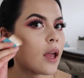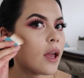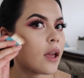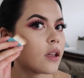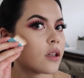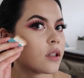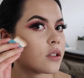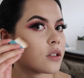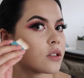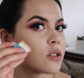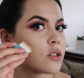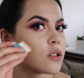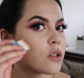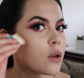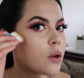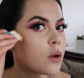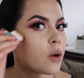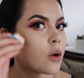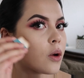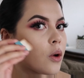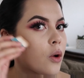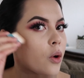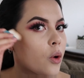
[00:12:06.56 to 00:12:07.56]
and
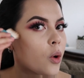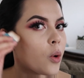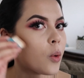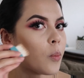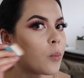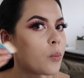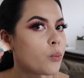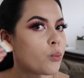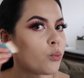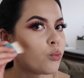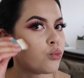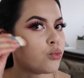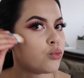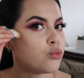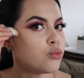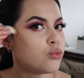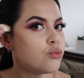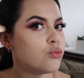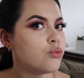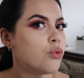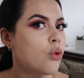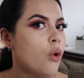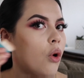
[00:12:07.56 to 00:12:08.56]

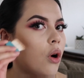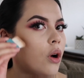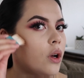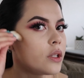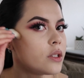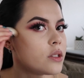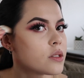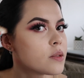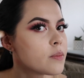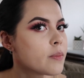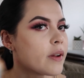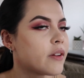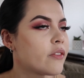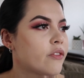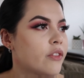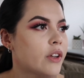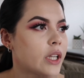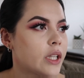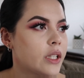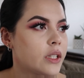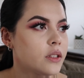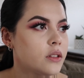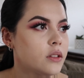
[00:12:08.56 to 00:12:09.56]
bronze my
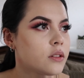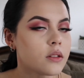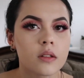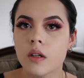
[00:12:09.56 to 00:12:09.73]
face.